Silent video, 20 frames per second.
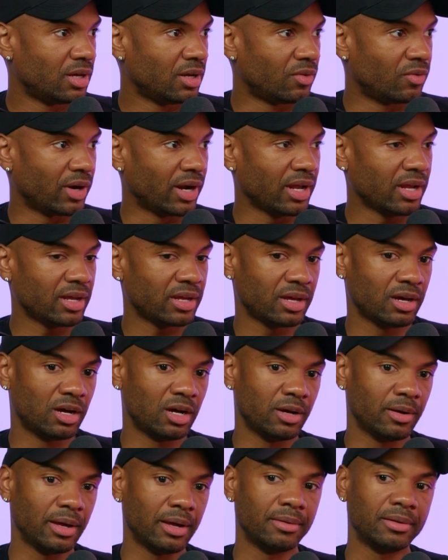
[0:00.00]
Right?
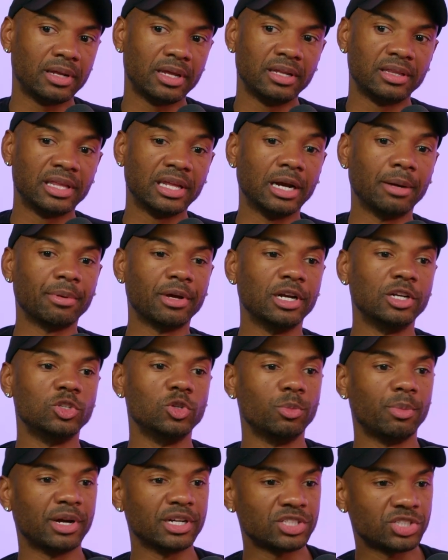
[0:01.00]
And then I'm going to do
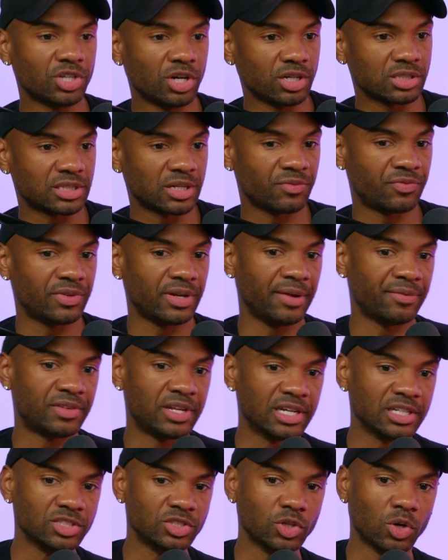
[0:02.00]
my search. If
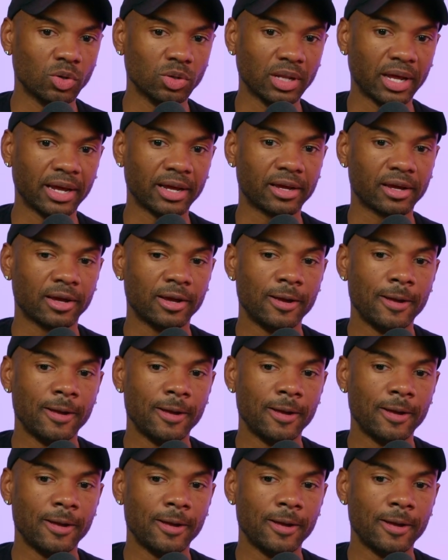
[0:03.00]
there's no like,